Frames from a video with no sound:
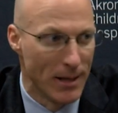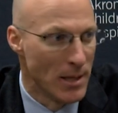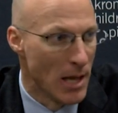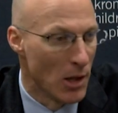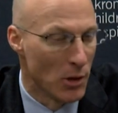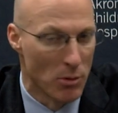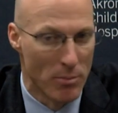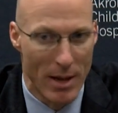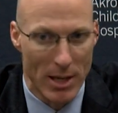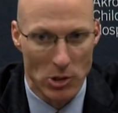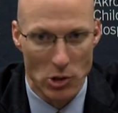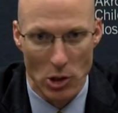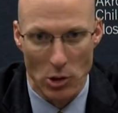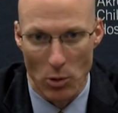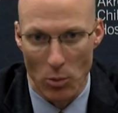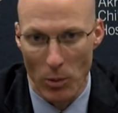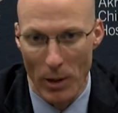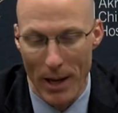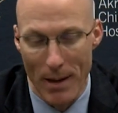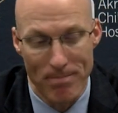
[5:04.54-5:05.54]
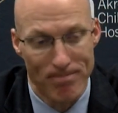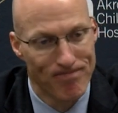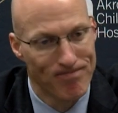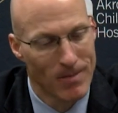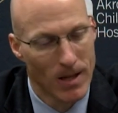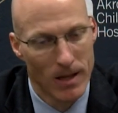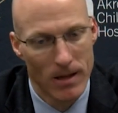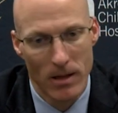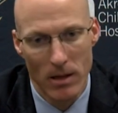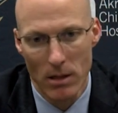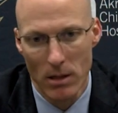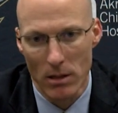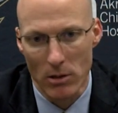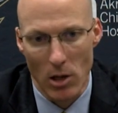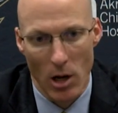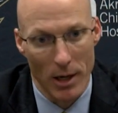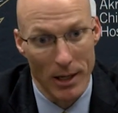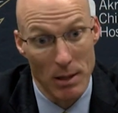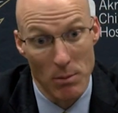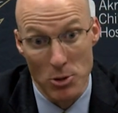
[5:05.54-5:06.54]
another miss at the rim.
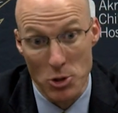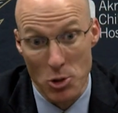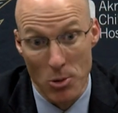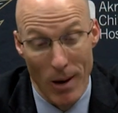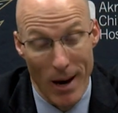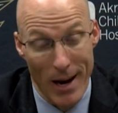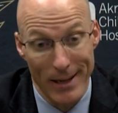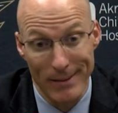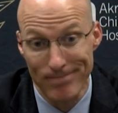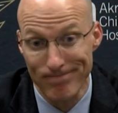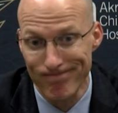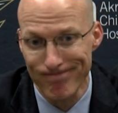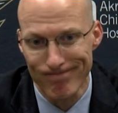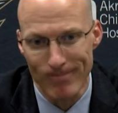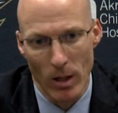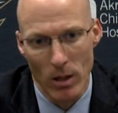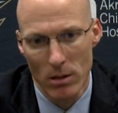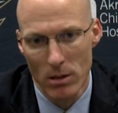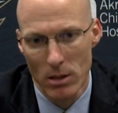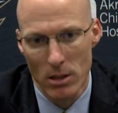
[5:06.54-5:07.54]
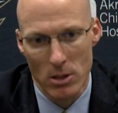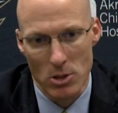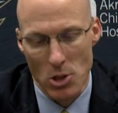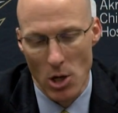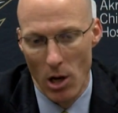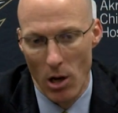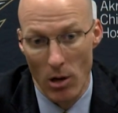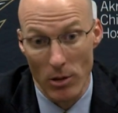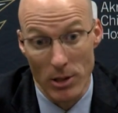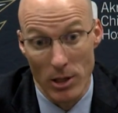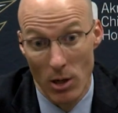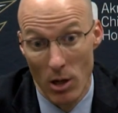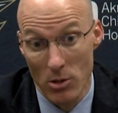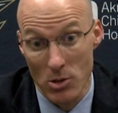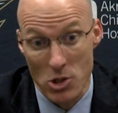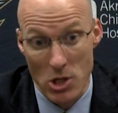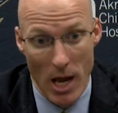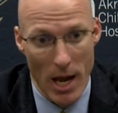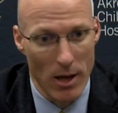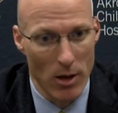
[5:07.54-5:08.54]
Thought he was great. So, you know,
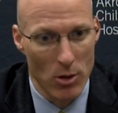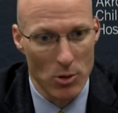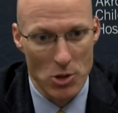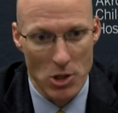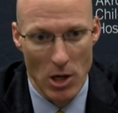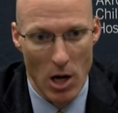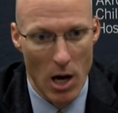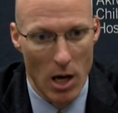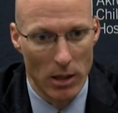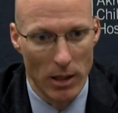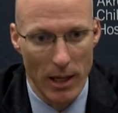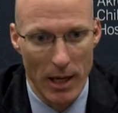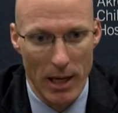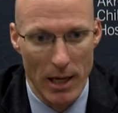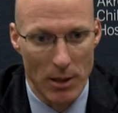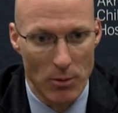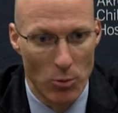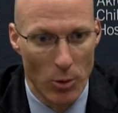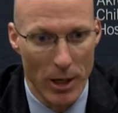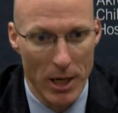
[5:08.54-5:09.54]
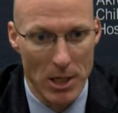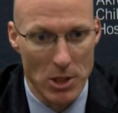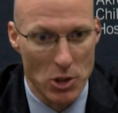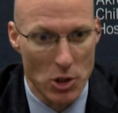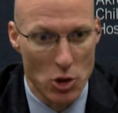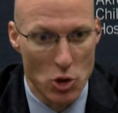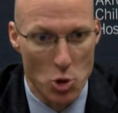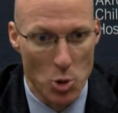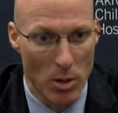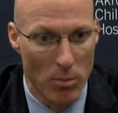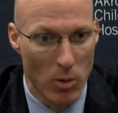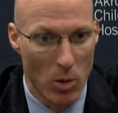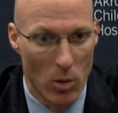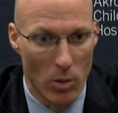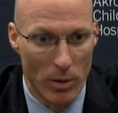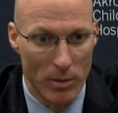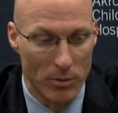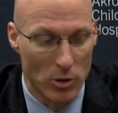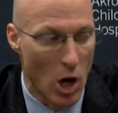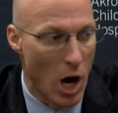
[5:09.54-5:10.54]
Sales and Ali and Reese and
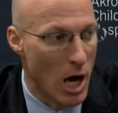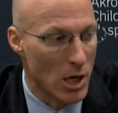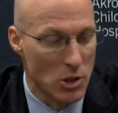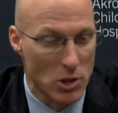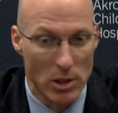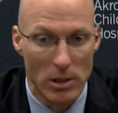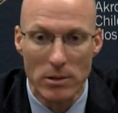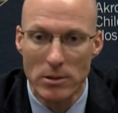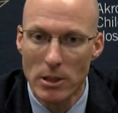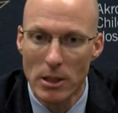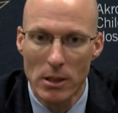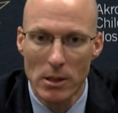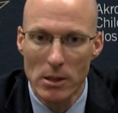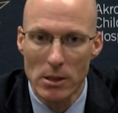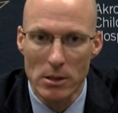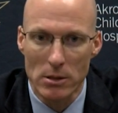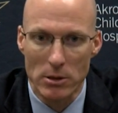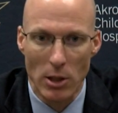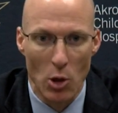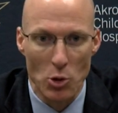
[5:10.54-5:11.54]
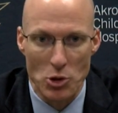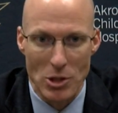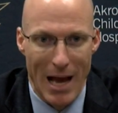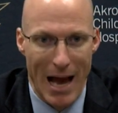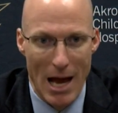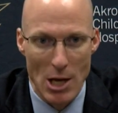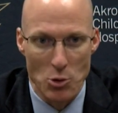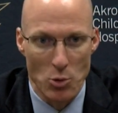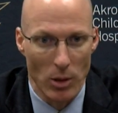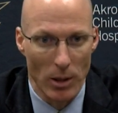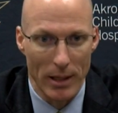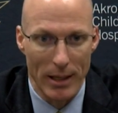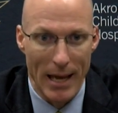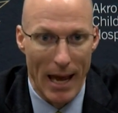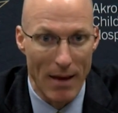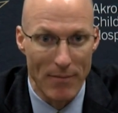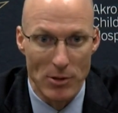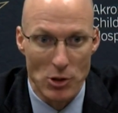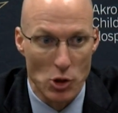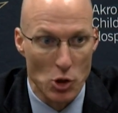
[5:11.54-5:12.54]
Tribble and Dawson, those guys really
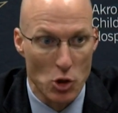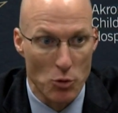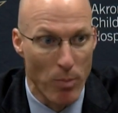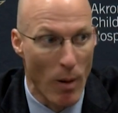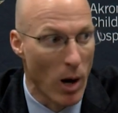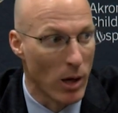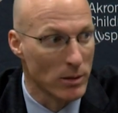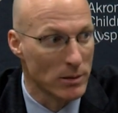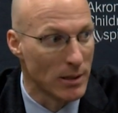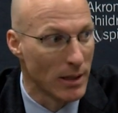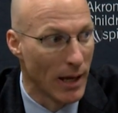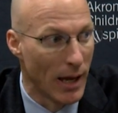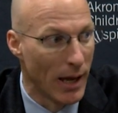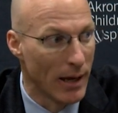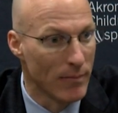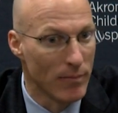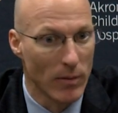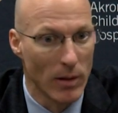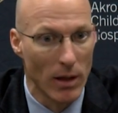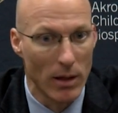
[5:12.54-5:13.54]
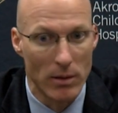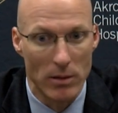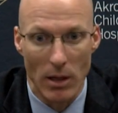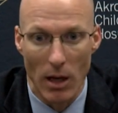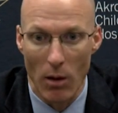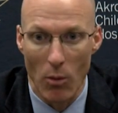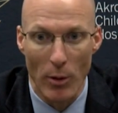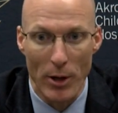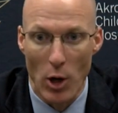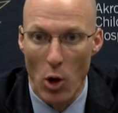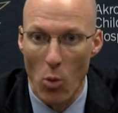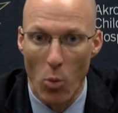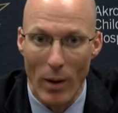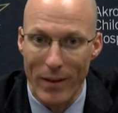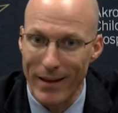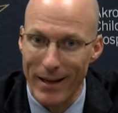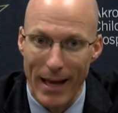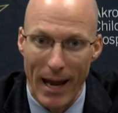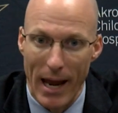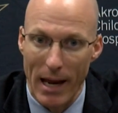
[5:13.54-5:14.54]
gave us a spark today. And we don't
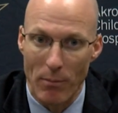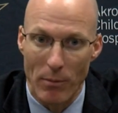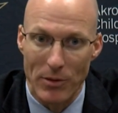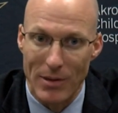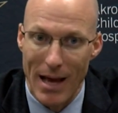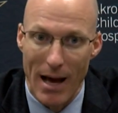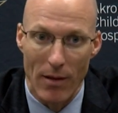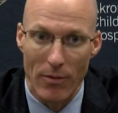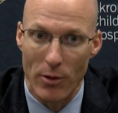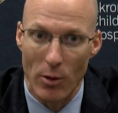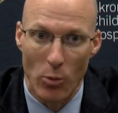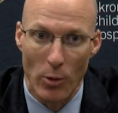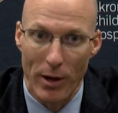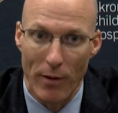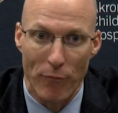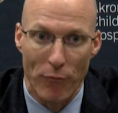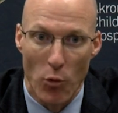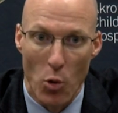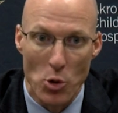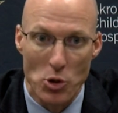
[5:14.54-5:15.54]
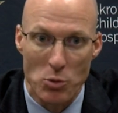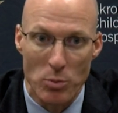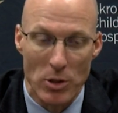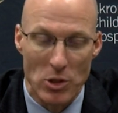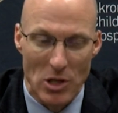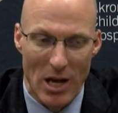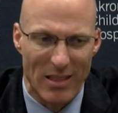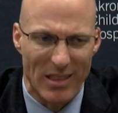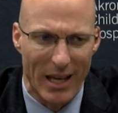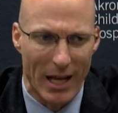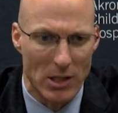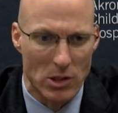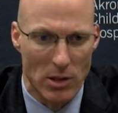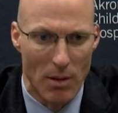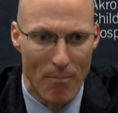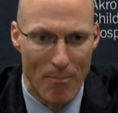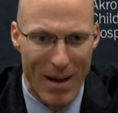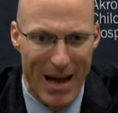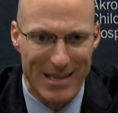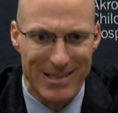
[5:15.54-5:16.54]
win the game without the reinforcements. I think it's
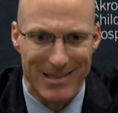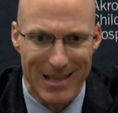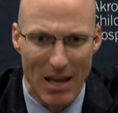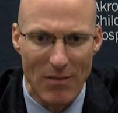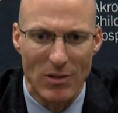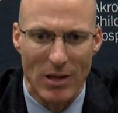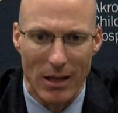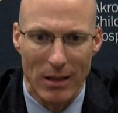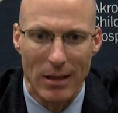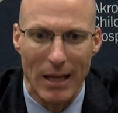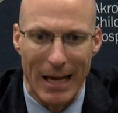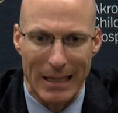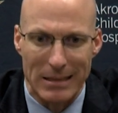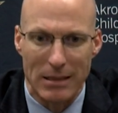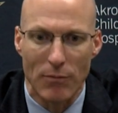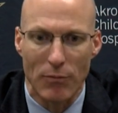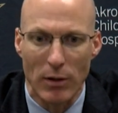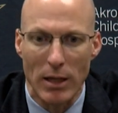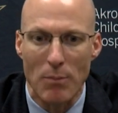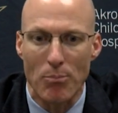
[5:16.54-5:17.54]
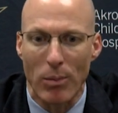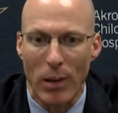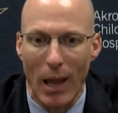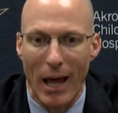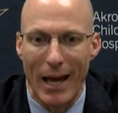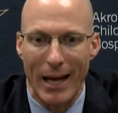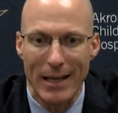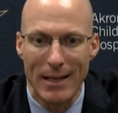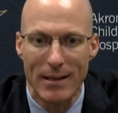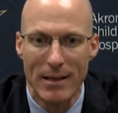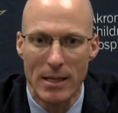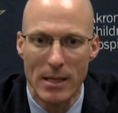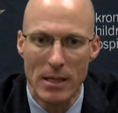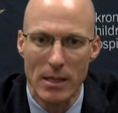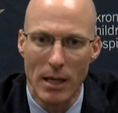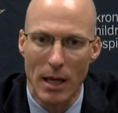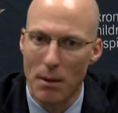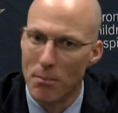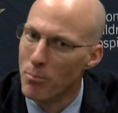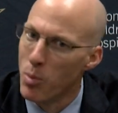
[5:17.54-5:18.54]
the best they've collectively played.
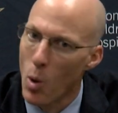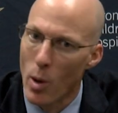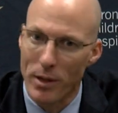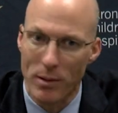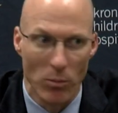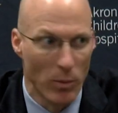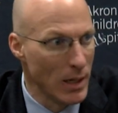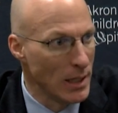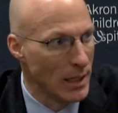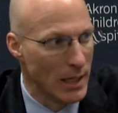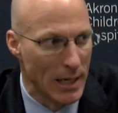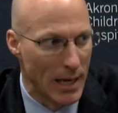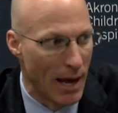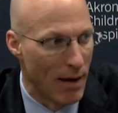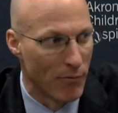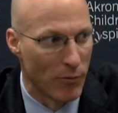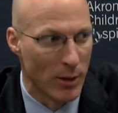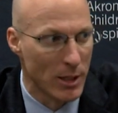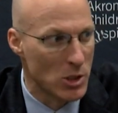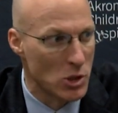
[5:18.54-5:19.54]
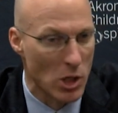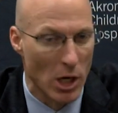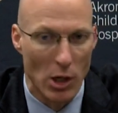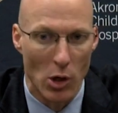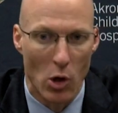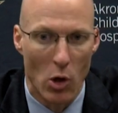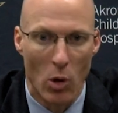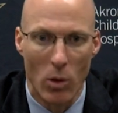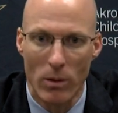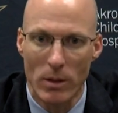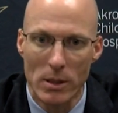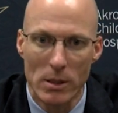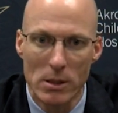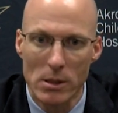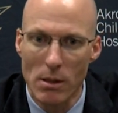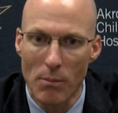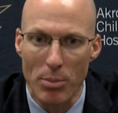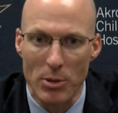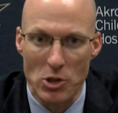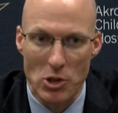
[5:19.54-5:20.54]
And, boy, did we need every single
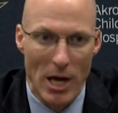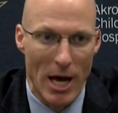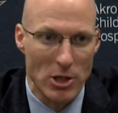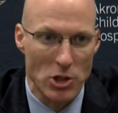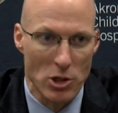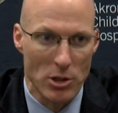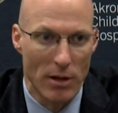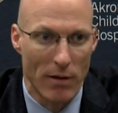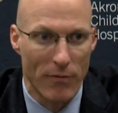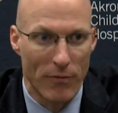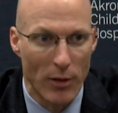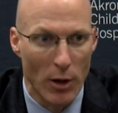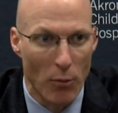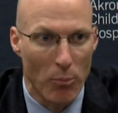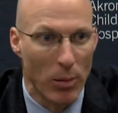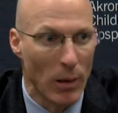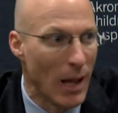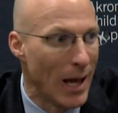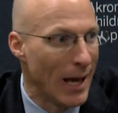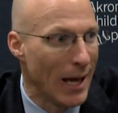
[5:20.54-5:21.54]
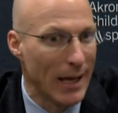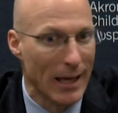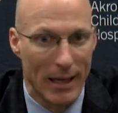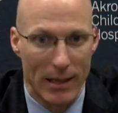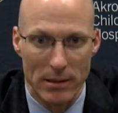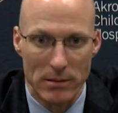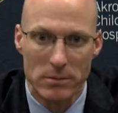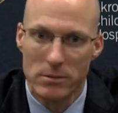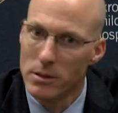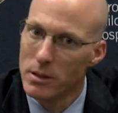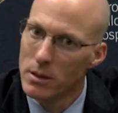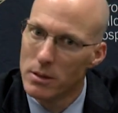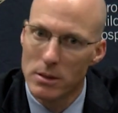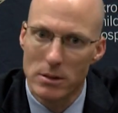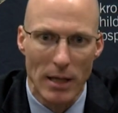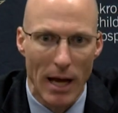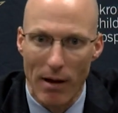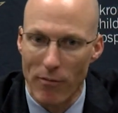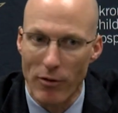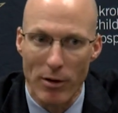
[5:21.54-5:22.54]
possession of their play and
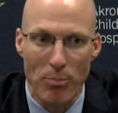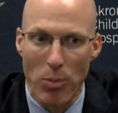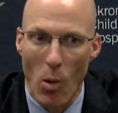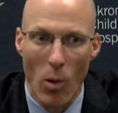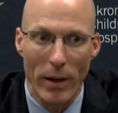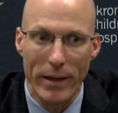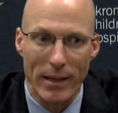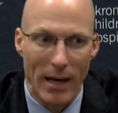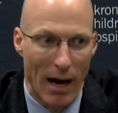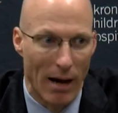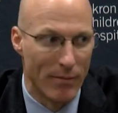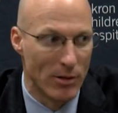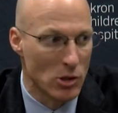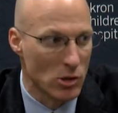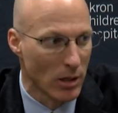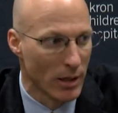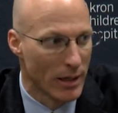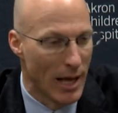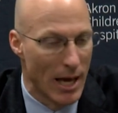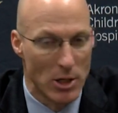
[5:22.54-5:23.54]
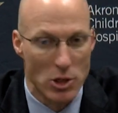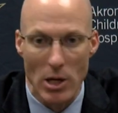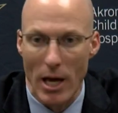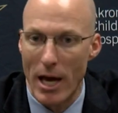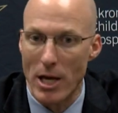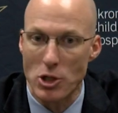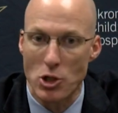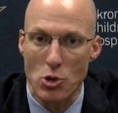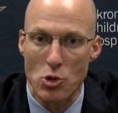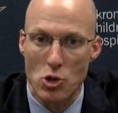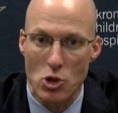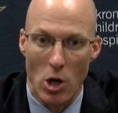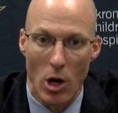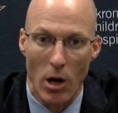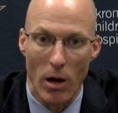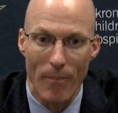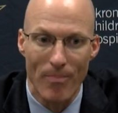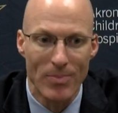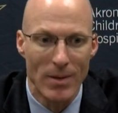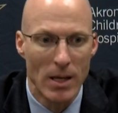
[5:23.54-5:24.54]
every point, obviously, as you
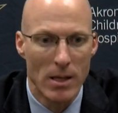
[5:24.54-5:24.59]
saw.